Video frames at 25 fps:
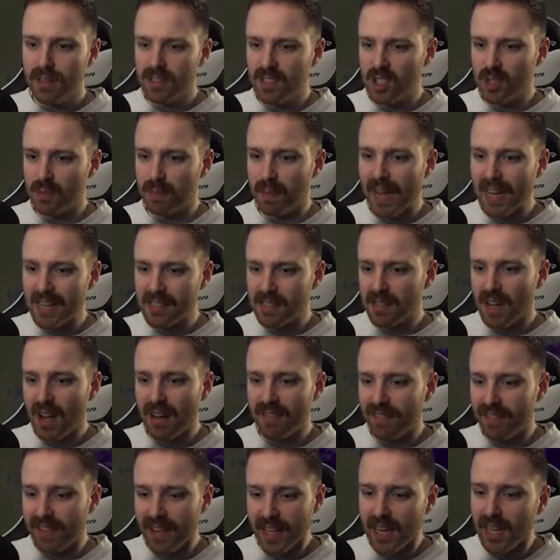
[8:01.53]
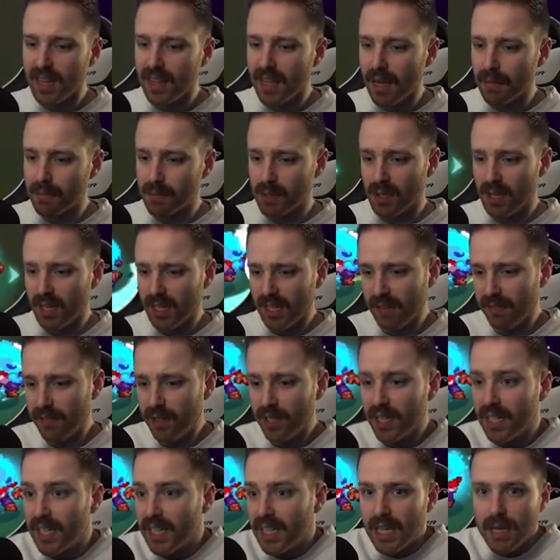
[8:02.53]
just based off of hitting them. So like if you're
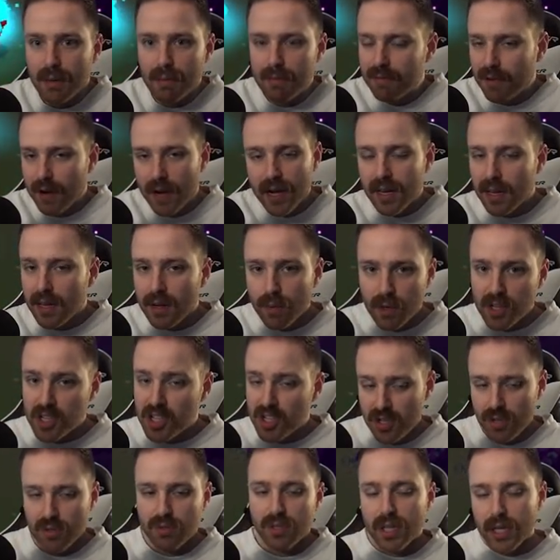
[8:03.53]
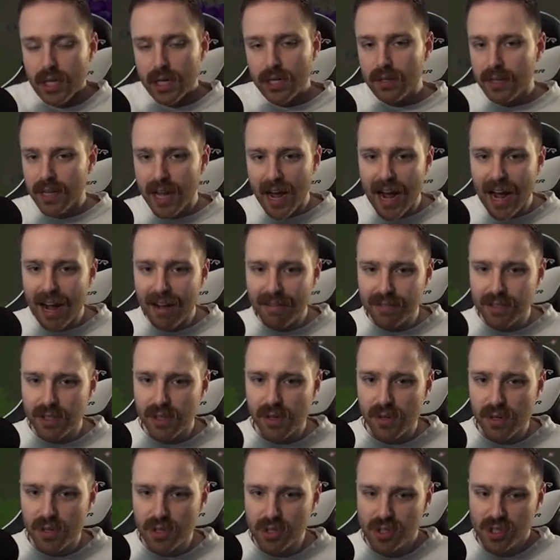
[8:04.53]
gonna keep fighting, which you literally have to,
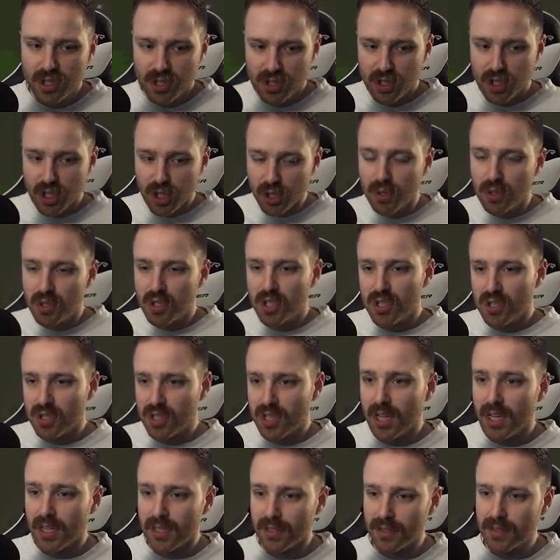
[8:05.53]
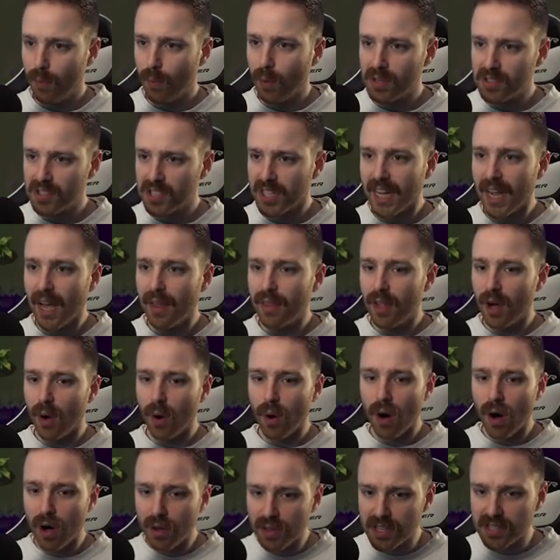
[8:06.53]
you should just use your skills. Once again though,
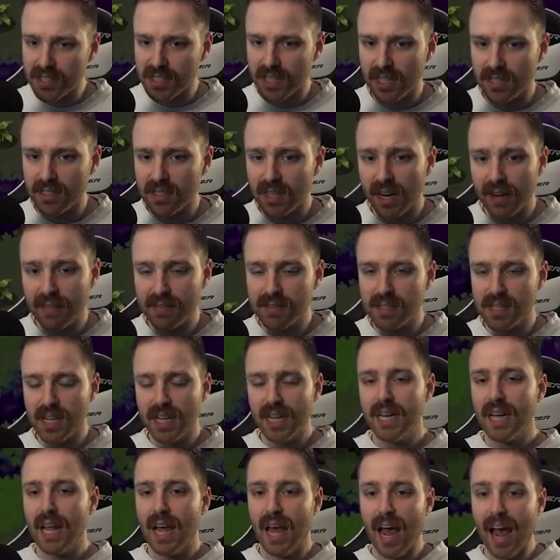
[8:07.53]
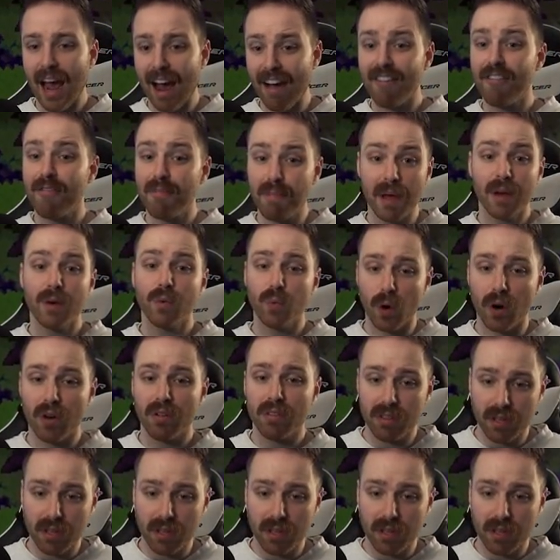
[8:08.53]
all the skills that I've seen have been worth